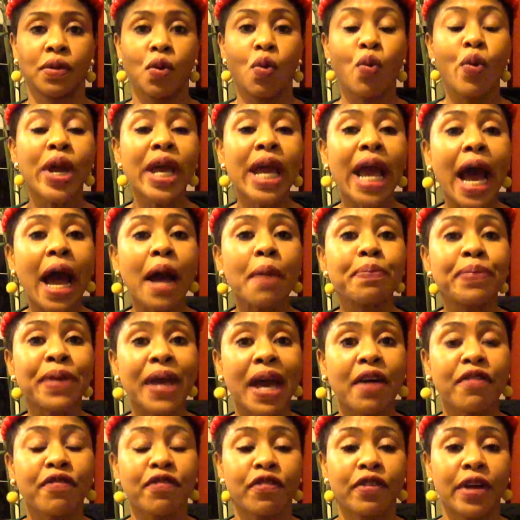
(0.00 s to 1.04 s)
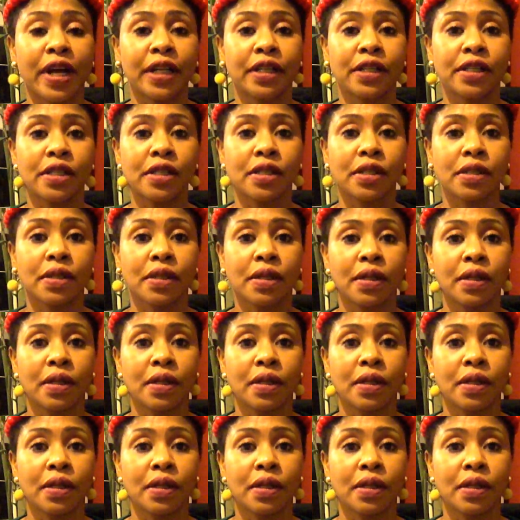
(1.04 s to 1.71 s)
We are Biafrans.